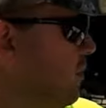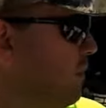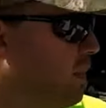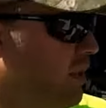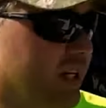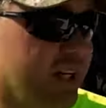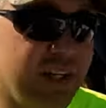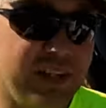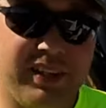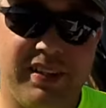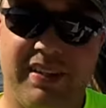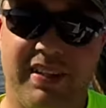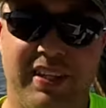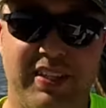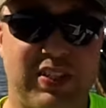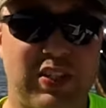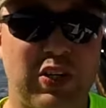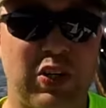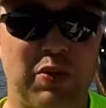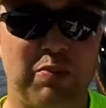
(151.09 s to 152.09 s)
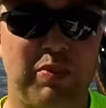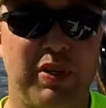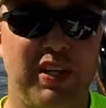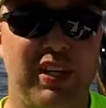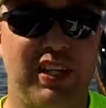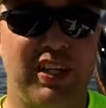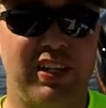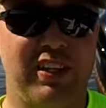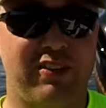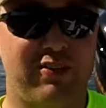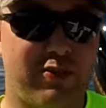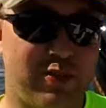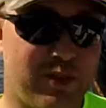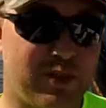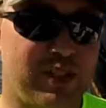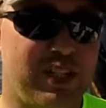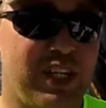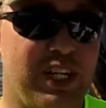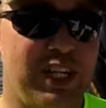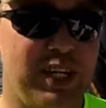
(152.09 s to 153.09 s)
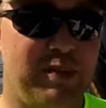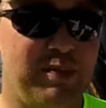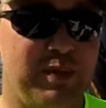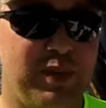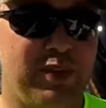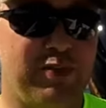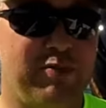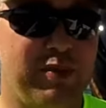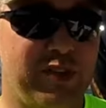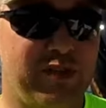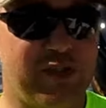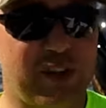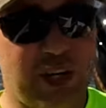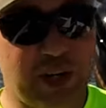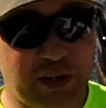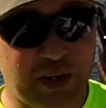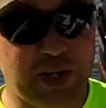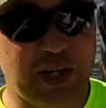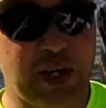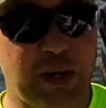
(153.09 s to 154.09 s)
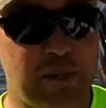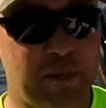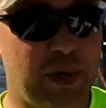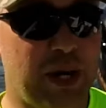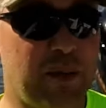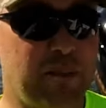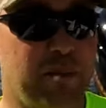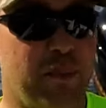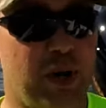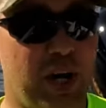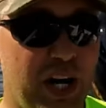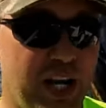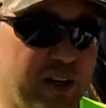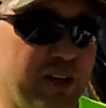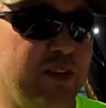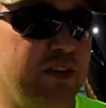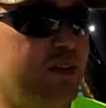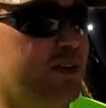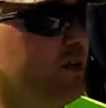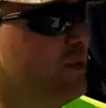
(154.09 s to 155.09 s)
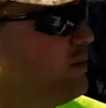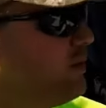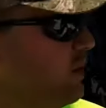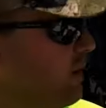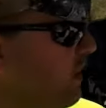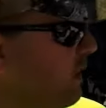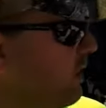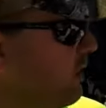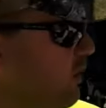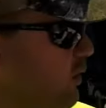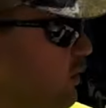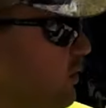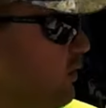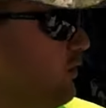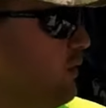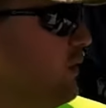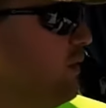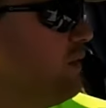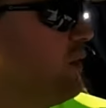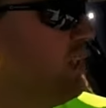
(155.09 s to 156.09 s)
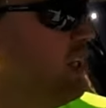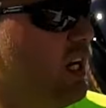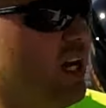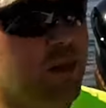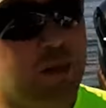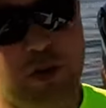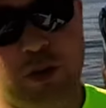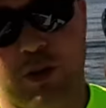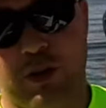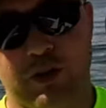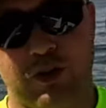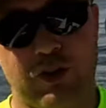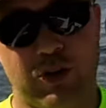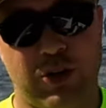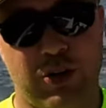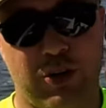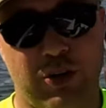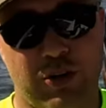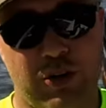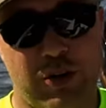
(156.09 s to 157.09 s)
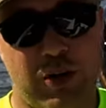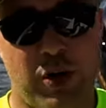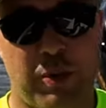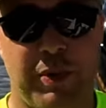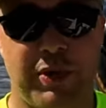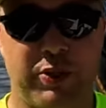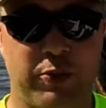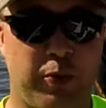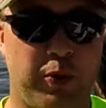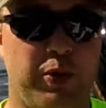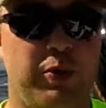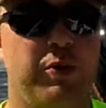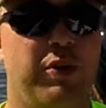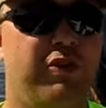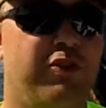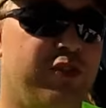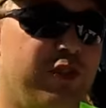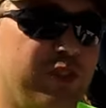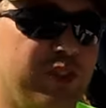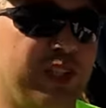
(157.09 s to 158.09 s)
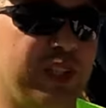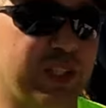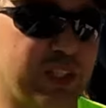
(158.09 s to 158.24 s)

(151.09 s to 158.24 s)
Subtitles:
But this is gonna be the first time I'll be firing up my brand new 250 Yamaha Show on my 21-foot